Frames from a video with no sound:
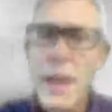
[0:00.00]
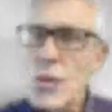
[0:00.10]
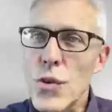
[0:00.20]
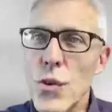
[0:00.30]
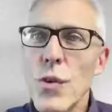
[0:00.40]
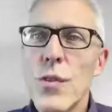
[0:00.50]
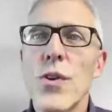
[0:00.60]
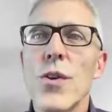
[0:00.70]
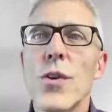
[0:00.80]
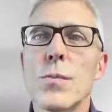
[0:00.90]
Your
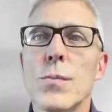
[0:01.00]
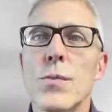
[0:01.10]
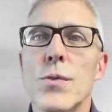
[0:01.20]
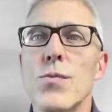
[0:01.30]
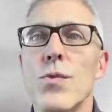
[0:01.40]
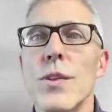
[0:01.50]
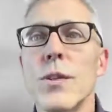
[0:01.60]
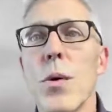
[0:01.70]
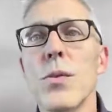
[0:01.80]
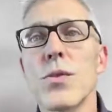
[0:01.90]
firm's
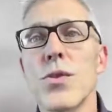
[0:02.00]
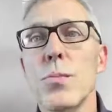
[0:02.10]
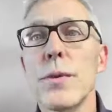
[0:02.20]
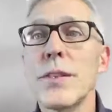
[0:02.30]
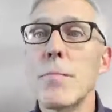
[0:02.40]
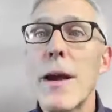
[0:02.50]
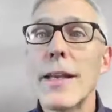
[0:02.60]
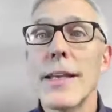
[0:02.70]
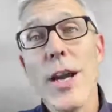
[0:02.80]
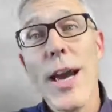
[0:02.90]
response should be to
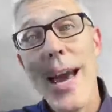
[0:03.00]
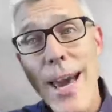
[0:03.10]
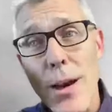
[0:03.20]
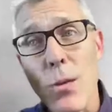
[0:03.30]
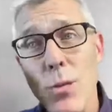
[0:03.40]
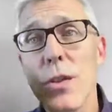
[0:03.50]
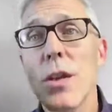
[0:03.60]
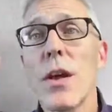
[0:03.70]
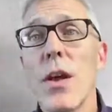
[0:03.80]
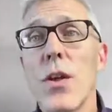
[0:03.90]
manage out
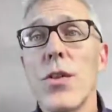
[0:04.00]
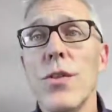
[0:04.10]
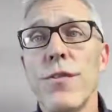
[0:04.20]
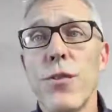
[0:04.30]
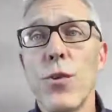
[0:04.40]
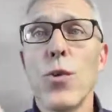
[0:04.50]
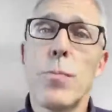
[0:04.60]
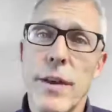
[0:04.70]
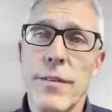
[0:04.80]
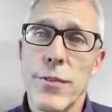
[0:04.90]
the 4
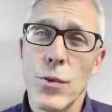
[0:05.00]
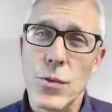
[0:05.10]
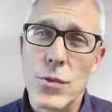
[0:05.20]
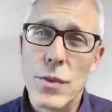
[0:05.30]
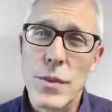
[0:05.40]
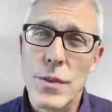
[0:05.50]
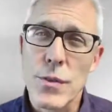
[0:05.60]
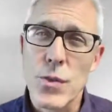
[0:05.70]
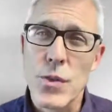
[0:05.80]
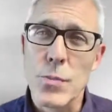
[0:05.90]
pitfalls of
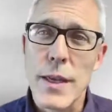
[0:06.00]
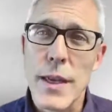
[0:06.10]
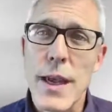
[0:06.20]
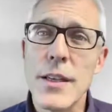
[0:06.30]
customer care.